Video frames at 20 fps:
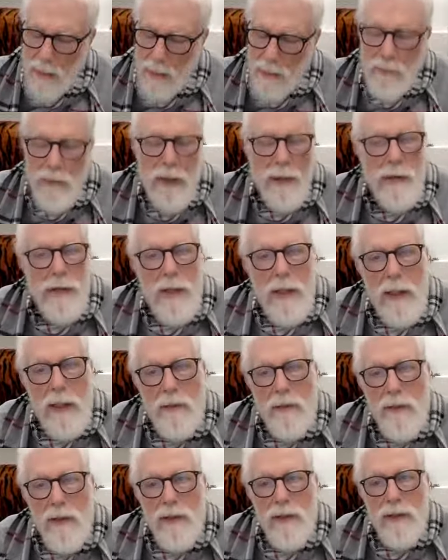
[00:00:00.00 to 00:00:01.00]
the music
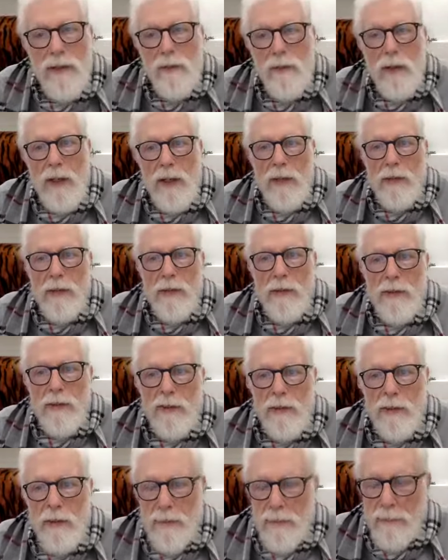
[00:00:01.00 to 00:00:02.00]
of the spheres.